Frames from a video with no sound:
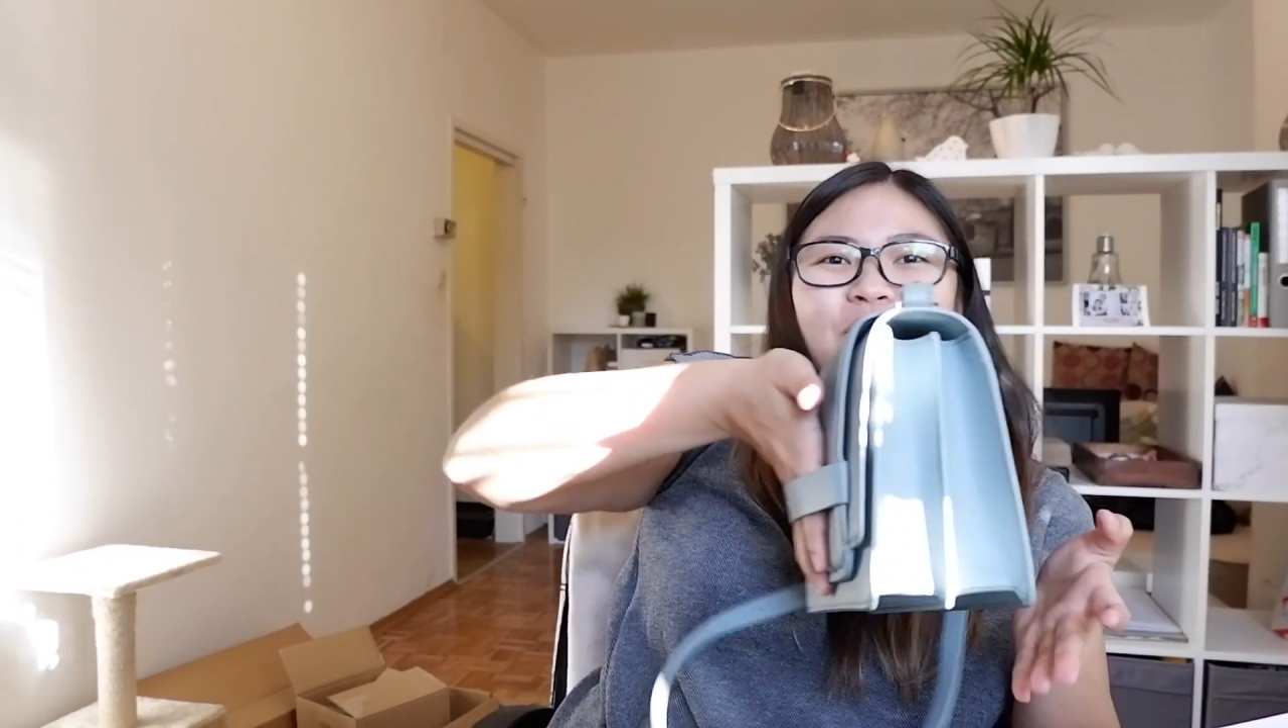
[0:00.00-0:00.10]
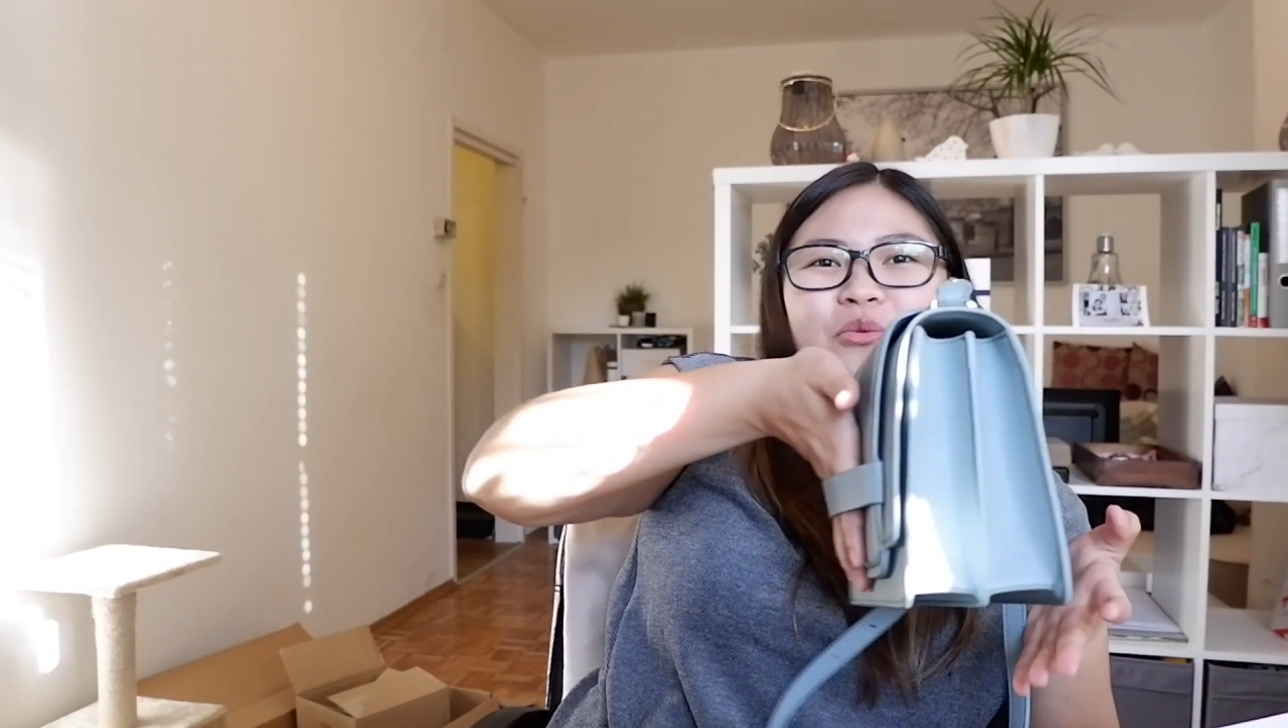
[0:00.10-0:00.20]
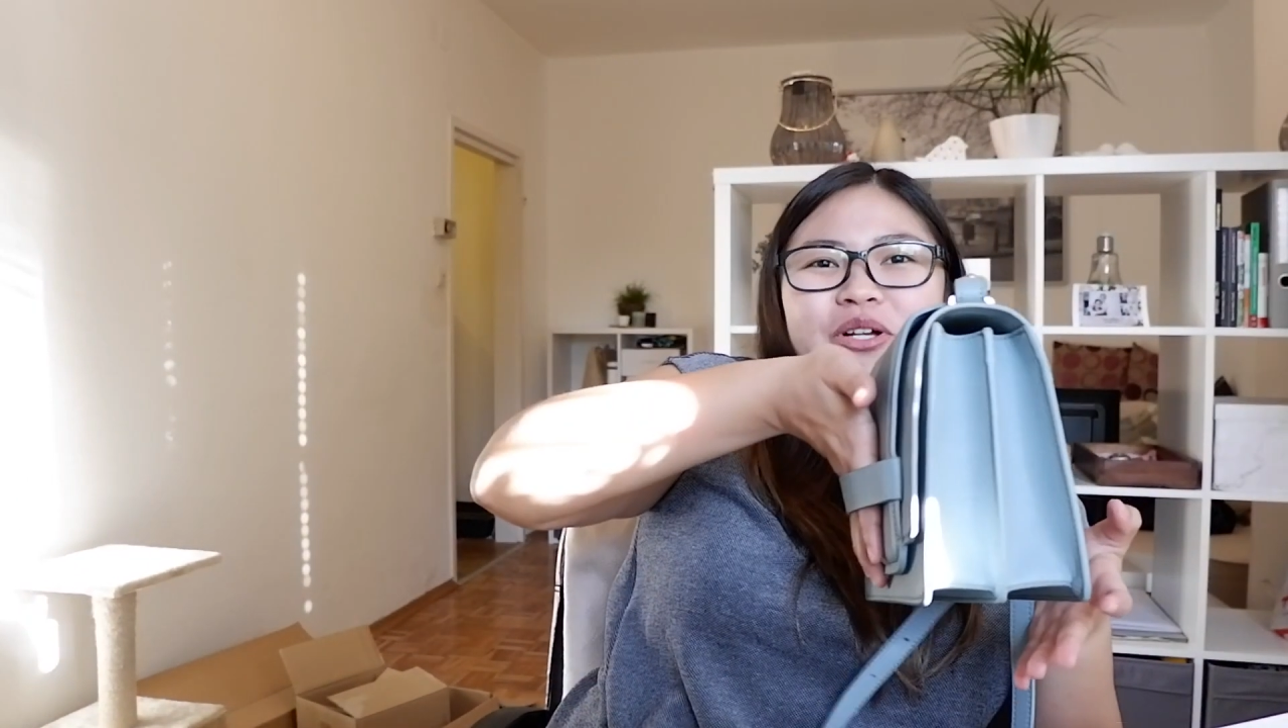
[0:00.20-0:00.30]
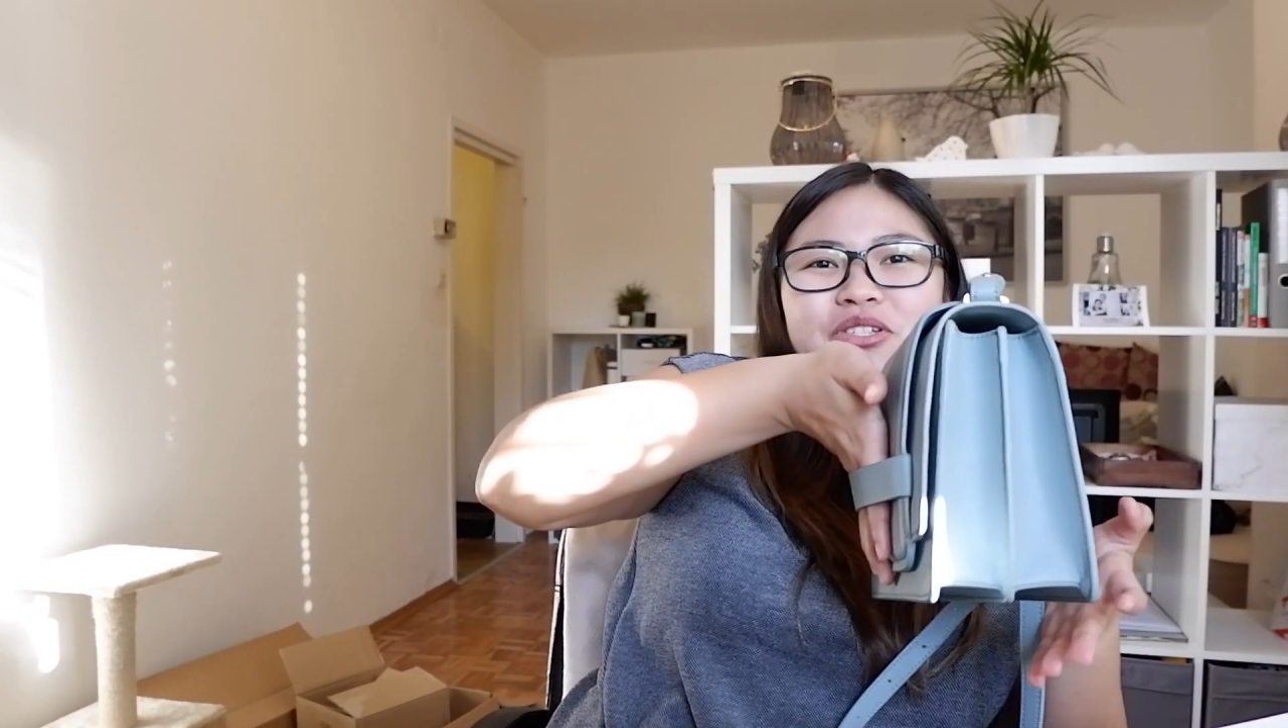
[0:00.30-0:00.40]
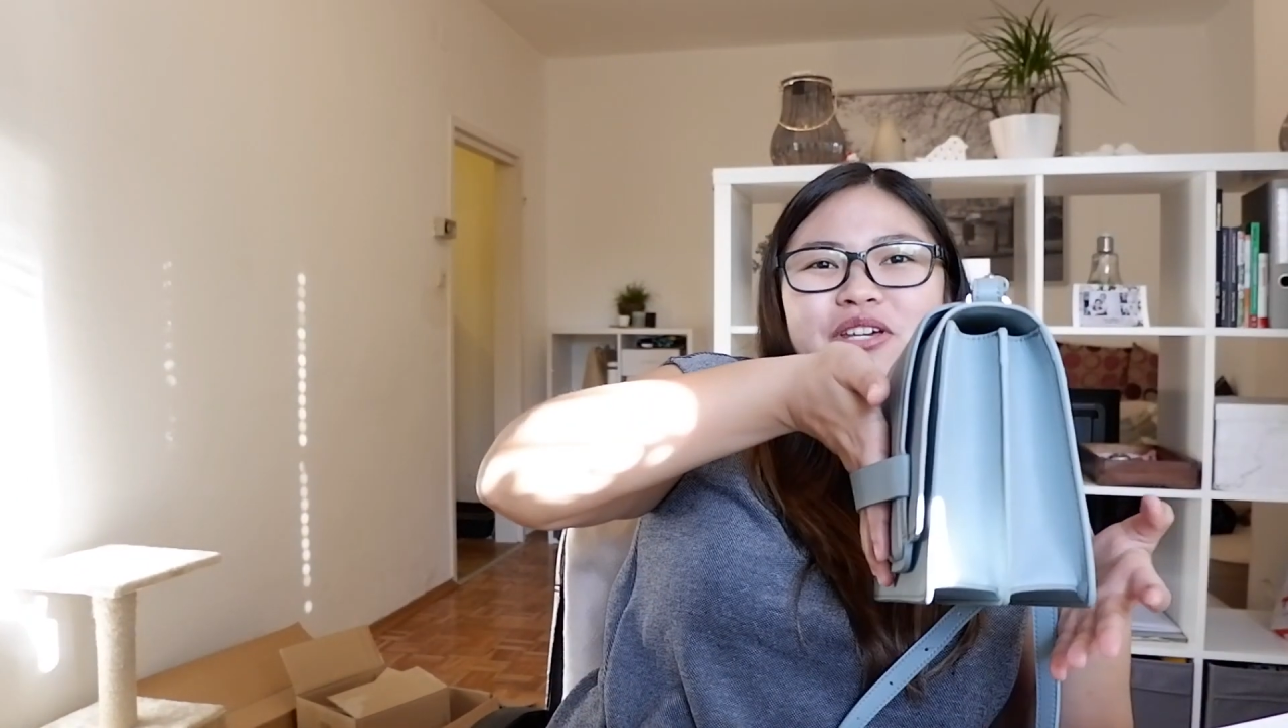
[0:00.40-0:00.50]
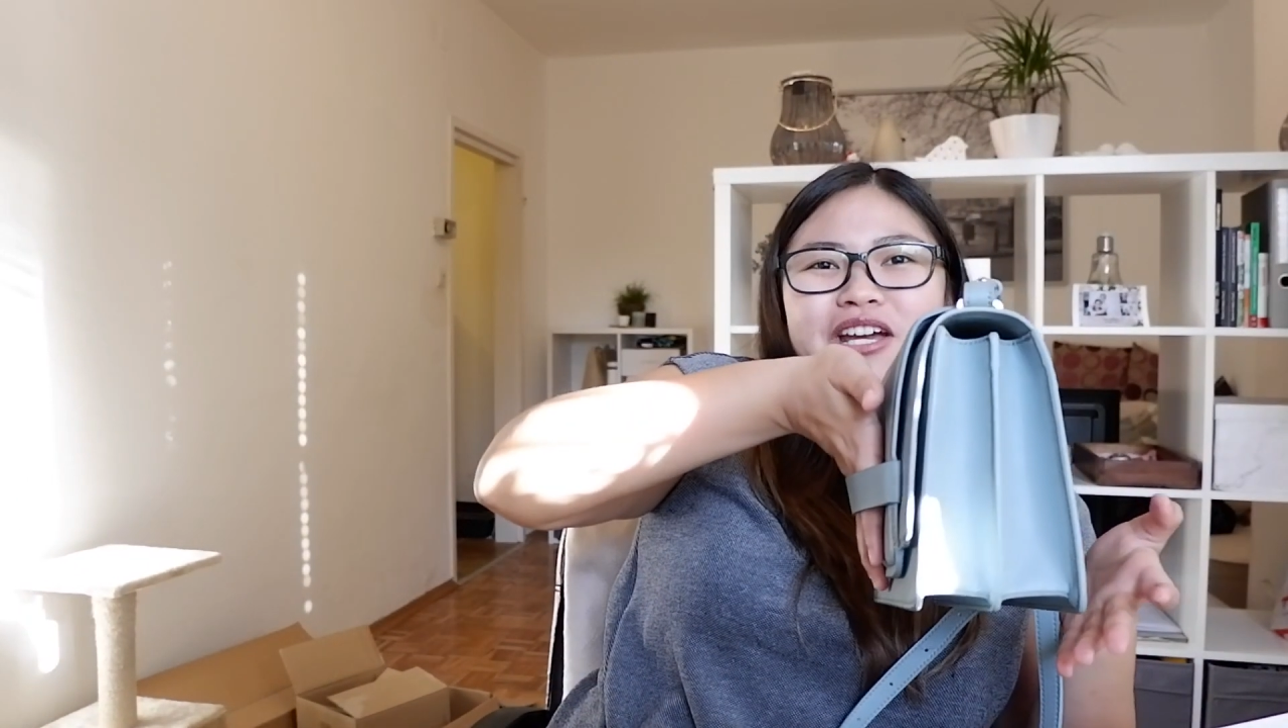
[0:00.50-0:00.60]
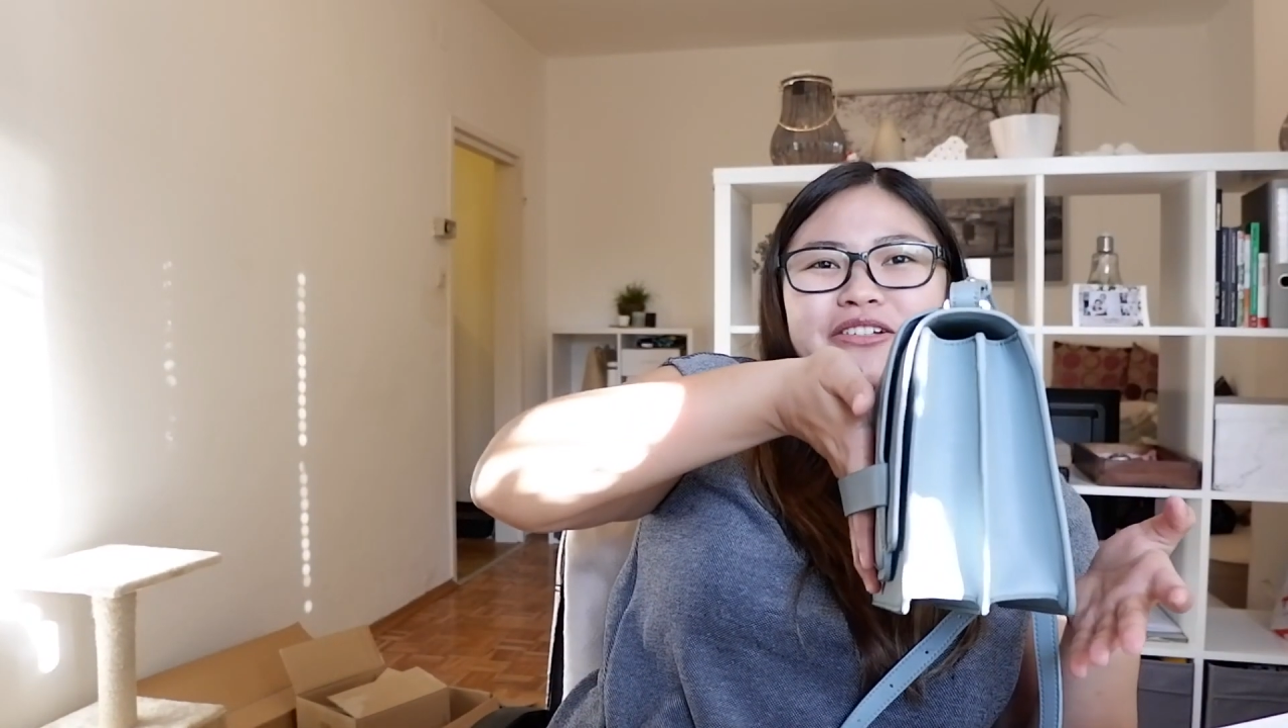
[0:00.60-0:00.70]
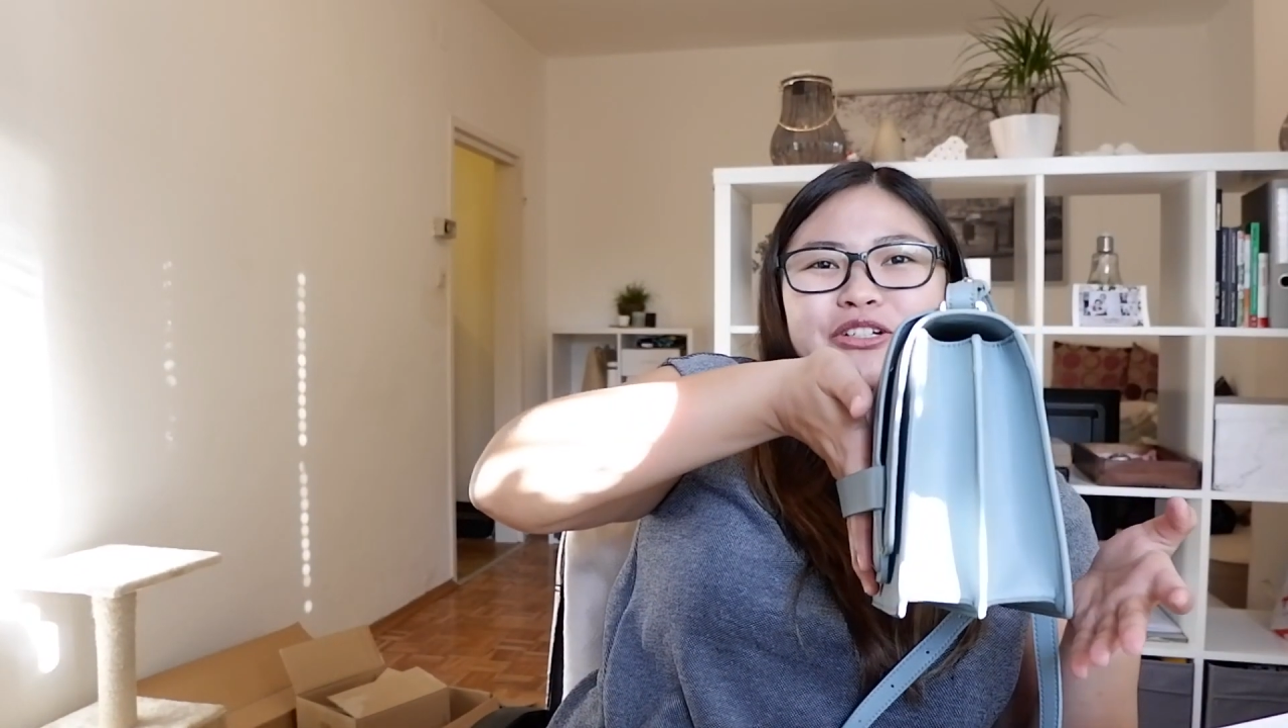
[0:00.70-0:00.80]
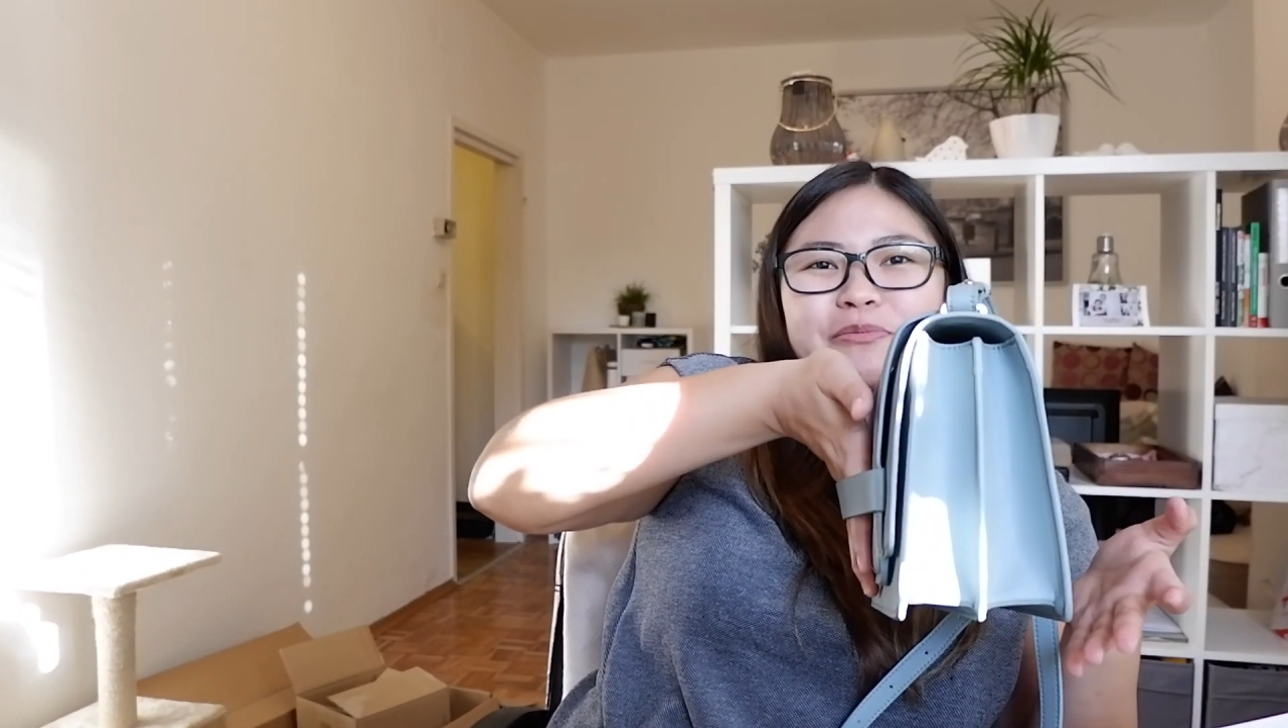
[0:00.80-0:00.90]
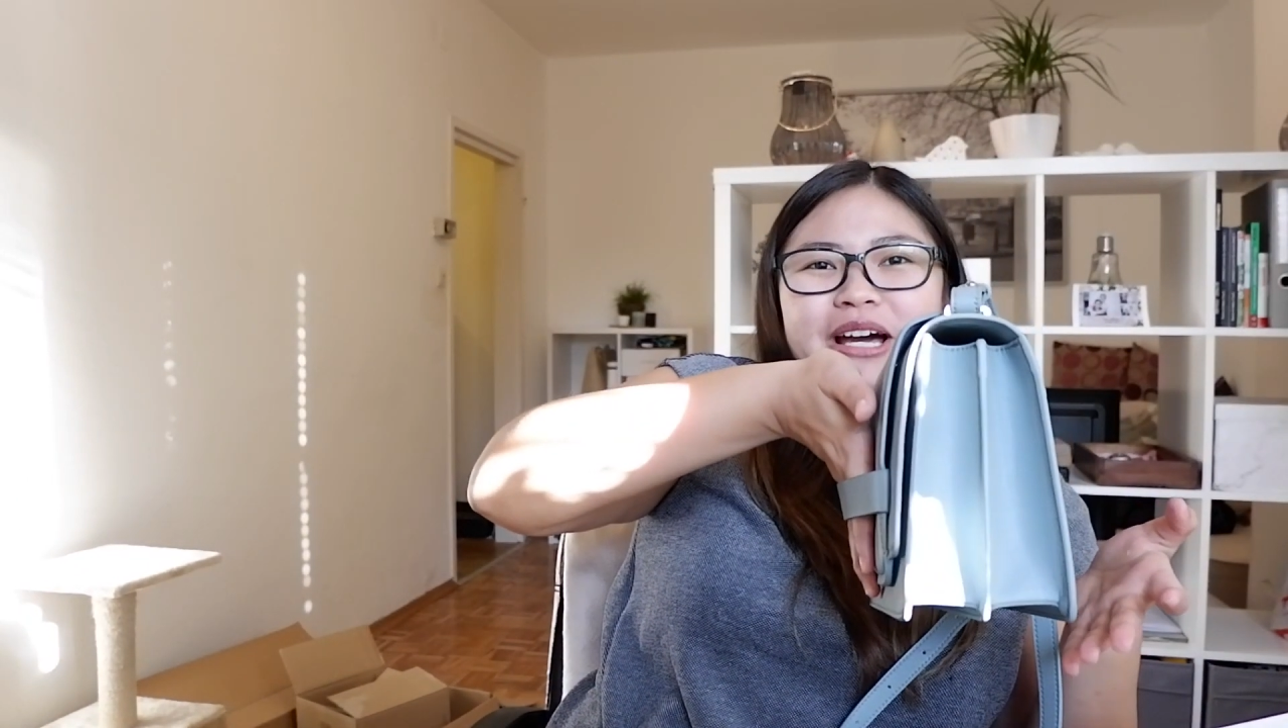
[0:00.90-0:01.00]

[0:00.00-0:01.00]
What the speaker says: who wants to carry their